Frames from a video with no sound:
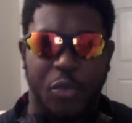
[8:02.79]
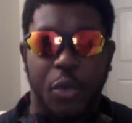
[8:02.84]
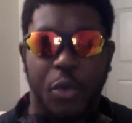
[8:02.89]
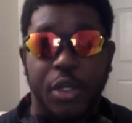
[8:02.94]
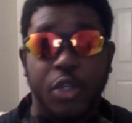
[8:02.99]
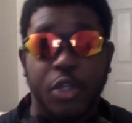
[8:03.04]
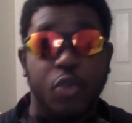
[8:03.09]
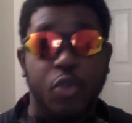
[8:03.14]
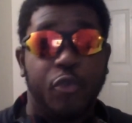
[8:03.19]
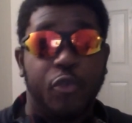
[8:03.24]

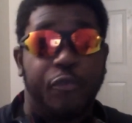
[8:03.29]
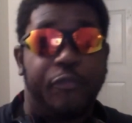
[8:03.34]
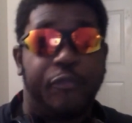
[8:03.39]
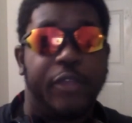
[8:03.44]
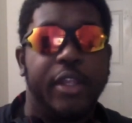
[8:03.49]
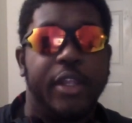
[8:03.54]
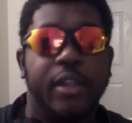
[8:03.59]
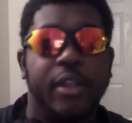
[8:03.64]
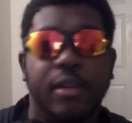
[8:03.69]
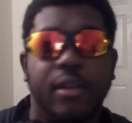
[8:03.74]
What do
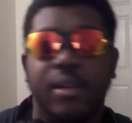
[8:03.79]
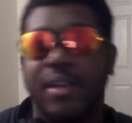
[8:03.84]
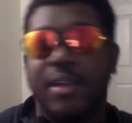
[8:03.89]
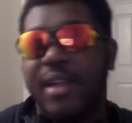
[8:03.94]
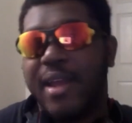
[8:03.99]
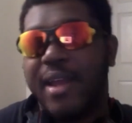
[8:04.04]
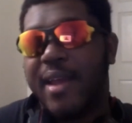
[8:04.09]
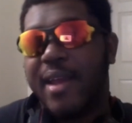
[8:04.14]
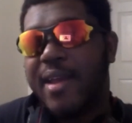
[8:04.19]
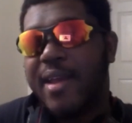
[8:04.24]
you feel
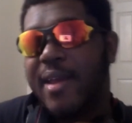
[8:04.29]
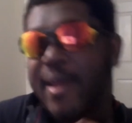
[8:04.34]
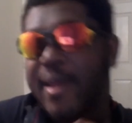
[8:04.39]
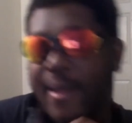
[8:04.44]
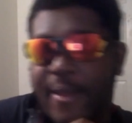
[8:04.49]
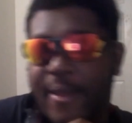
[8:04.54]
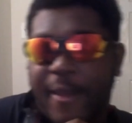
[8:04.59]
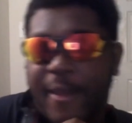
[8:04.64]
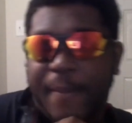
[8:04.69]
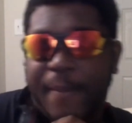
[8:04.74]

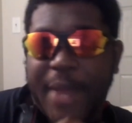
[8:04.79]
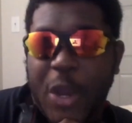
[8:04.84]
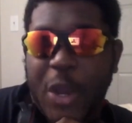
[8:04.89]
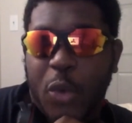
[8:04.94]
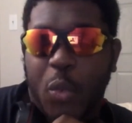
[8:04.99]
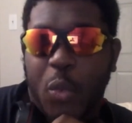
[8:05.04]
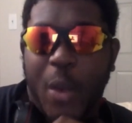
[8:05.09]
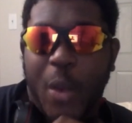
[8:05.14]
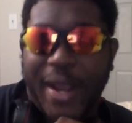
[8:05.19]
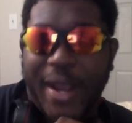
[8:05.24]
about
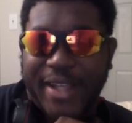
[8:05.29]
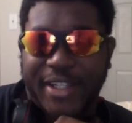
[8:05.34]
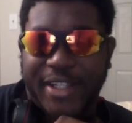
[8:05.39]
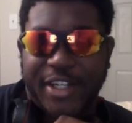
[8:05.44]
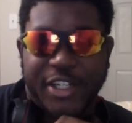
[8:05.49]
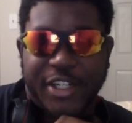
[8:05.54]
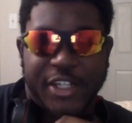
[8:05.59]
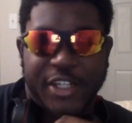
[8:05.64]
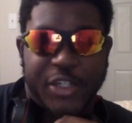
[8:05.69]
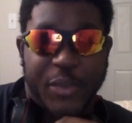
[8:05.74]
Weiss and
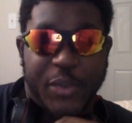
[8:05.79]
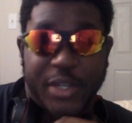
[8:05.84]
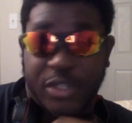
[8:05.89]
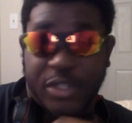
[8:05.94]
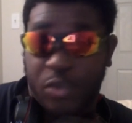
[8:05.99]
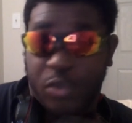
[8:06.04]
her situation?